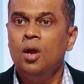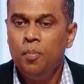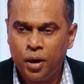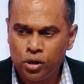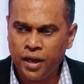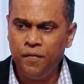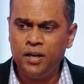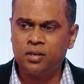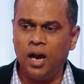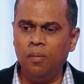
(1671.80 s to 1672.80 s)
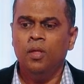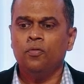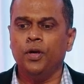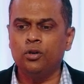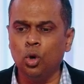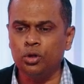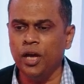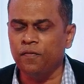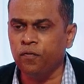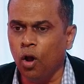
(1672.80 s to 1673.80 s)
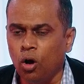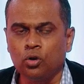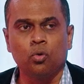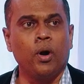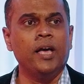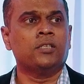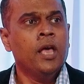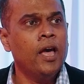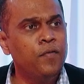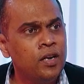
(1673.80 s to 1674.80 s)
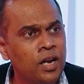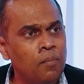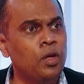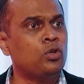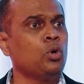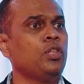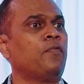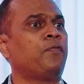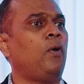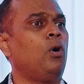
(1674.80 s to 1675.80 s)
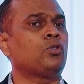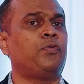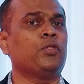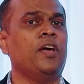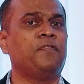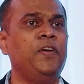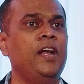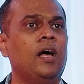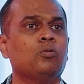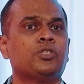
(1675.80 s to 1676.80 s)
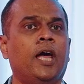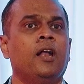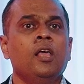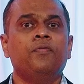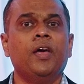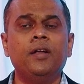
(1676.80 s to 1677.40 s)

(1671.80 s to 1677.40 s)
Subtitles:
Because every time they took their flock to graze, every time they took their flock for their feed outside, they